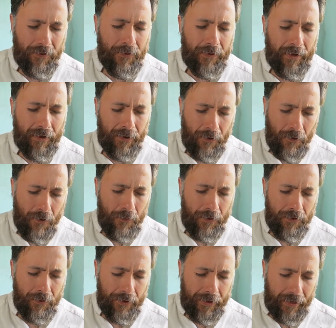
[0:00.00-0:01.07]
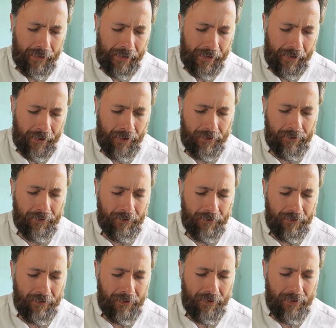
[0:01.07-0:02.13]
that you can go with your healing hand,
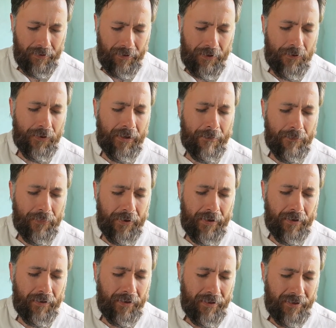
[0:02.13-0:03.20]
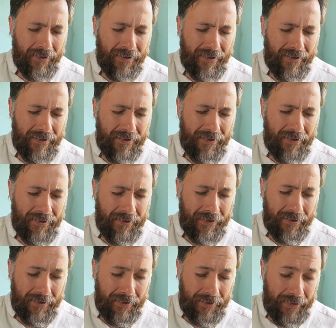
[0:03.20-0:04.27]
that you can bring
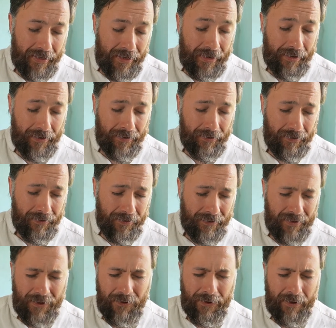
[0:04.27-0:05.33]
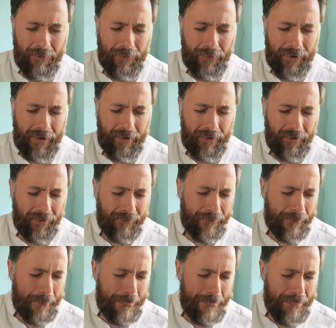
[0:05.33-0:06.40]
healing, that you can bring
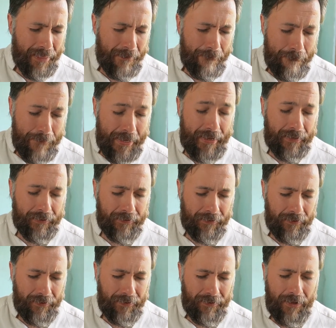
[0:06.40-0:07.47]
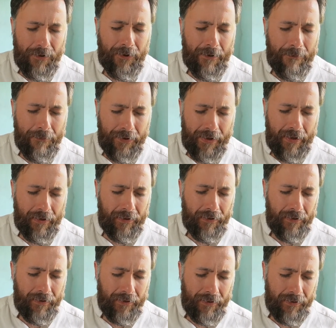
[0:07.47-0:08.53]
peace, that you can
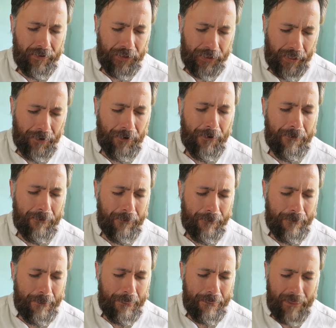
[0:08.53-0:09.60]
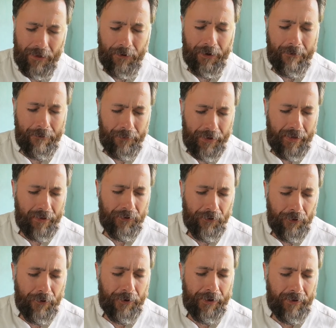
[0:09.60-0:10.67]
bring shalom, that you can bring
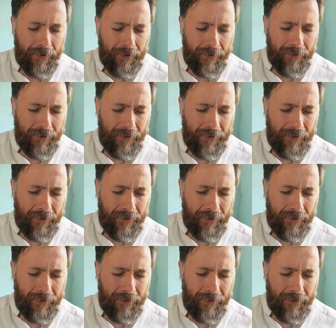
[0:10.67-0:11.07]
joy.